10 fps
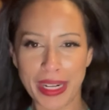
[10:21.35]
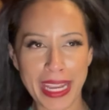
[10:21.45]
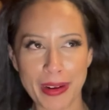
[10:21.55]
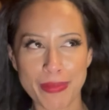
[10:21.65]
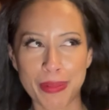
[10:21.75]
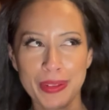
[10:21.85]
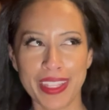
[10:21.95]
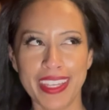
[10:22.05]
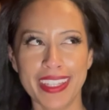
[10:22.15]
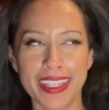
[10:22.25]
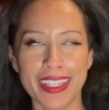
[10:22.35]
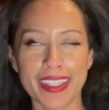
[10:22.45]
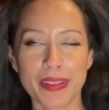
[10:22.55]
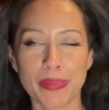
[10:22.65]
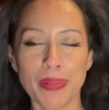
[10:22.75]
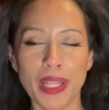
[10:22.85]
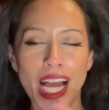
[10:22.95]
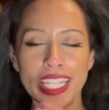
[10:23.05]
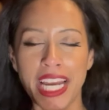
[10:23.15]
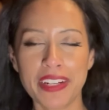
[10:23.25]
I can't remember the
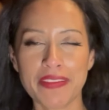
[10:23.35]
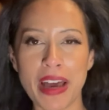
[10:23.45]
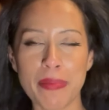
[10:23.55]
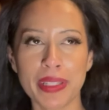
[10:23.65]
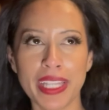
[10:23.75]
plot line of that, but